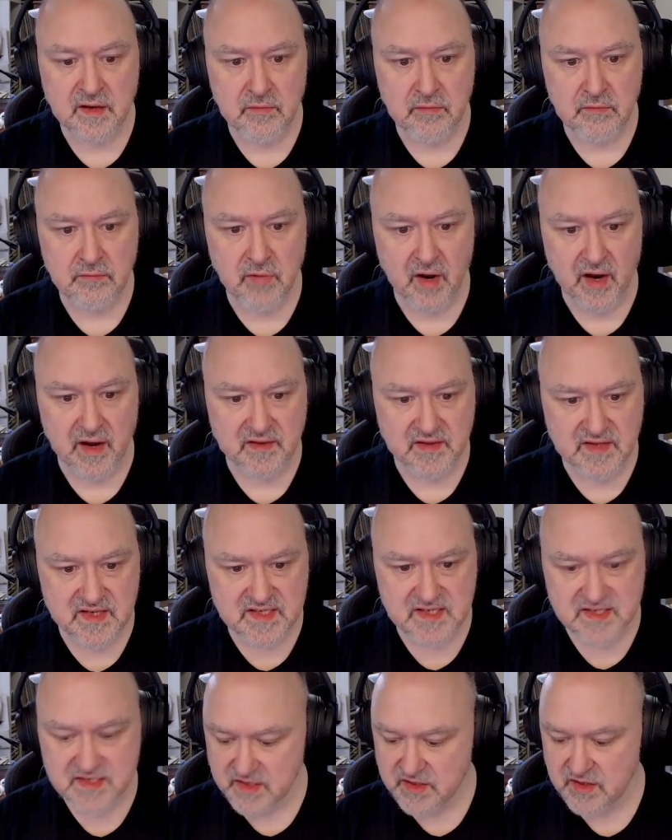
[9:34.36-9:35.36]
Right,
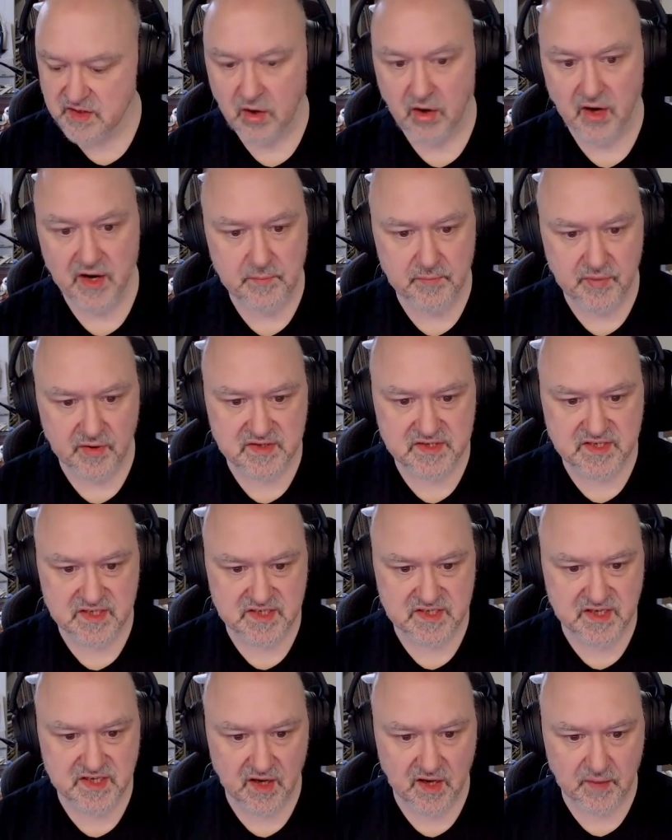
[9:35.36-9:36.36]
this is a 9 because
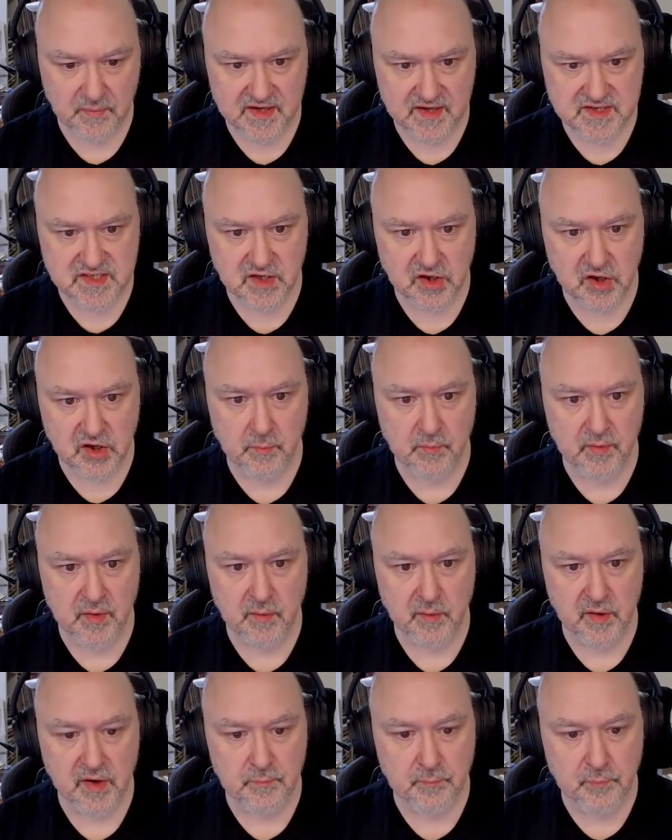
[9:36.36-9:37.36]
it's the only place in the column
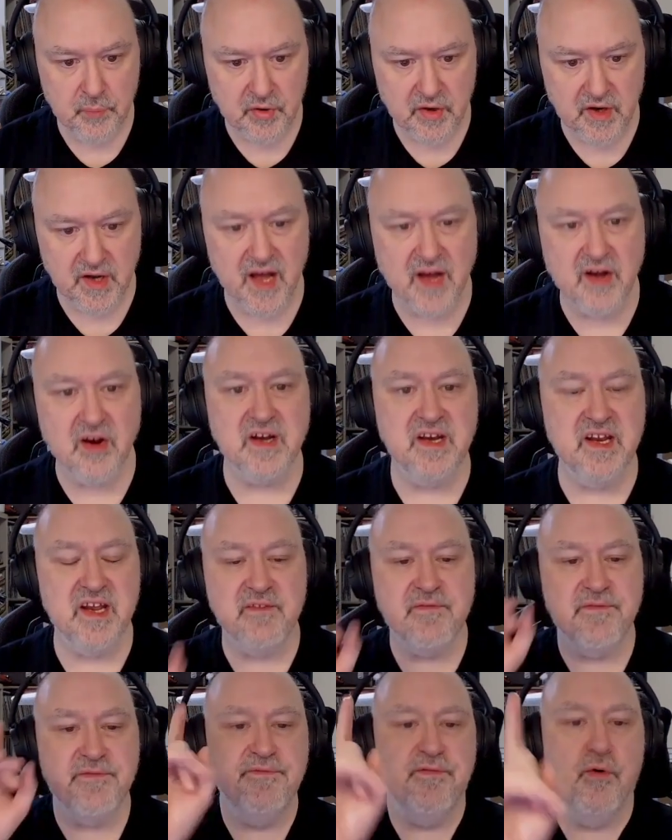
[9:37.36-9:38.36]
I can put it. And I
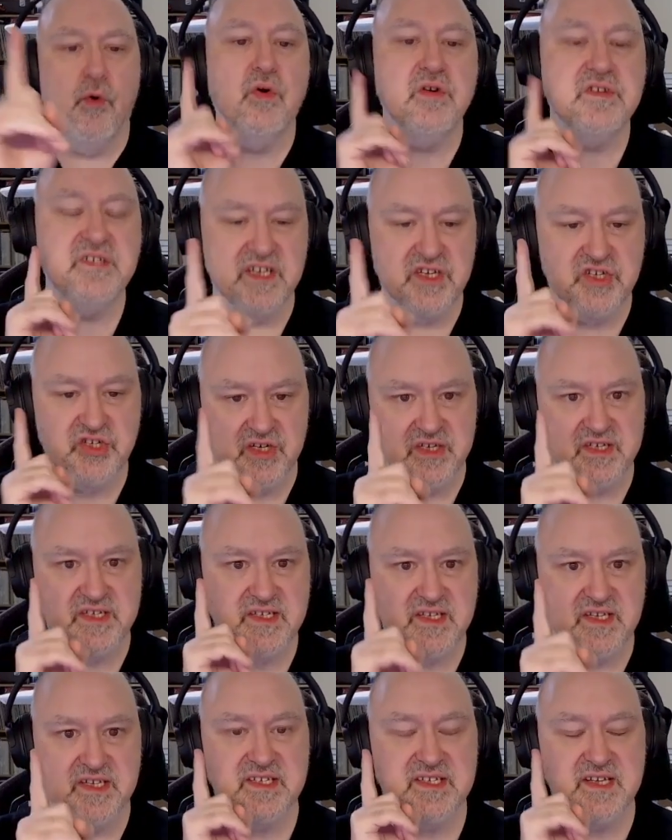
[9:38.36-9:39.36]
need four
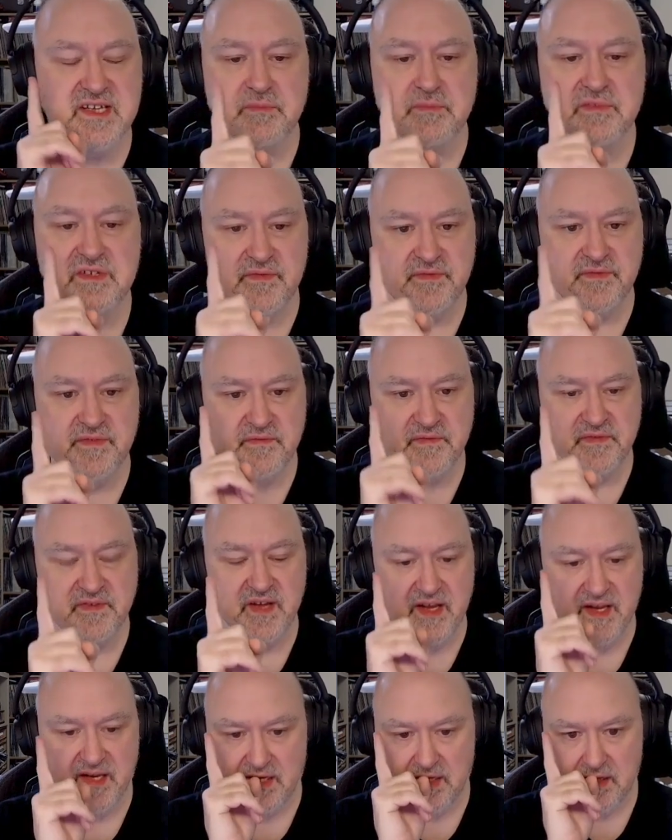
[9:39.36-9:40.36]
digits that sum to
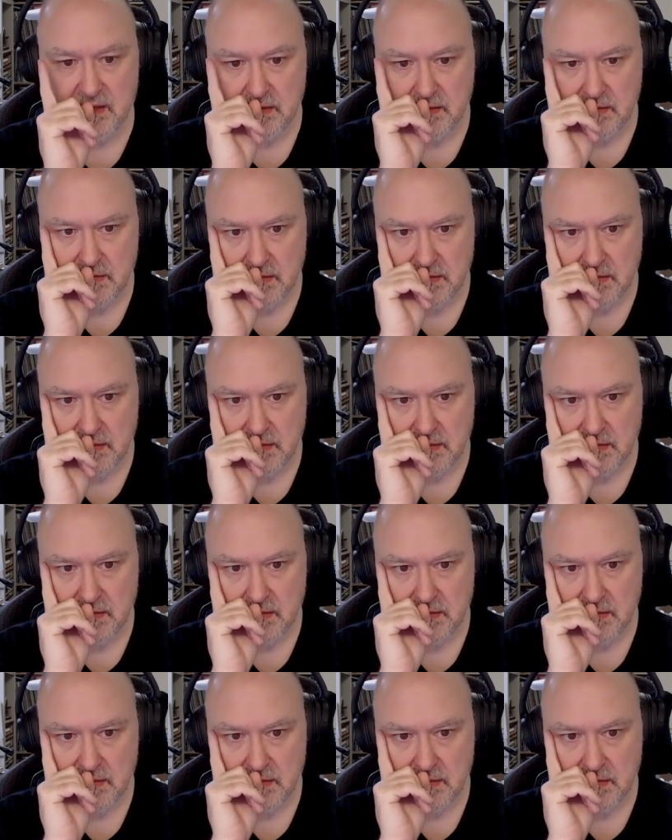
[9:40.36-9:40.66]
15.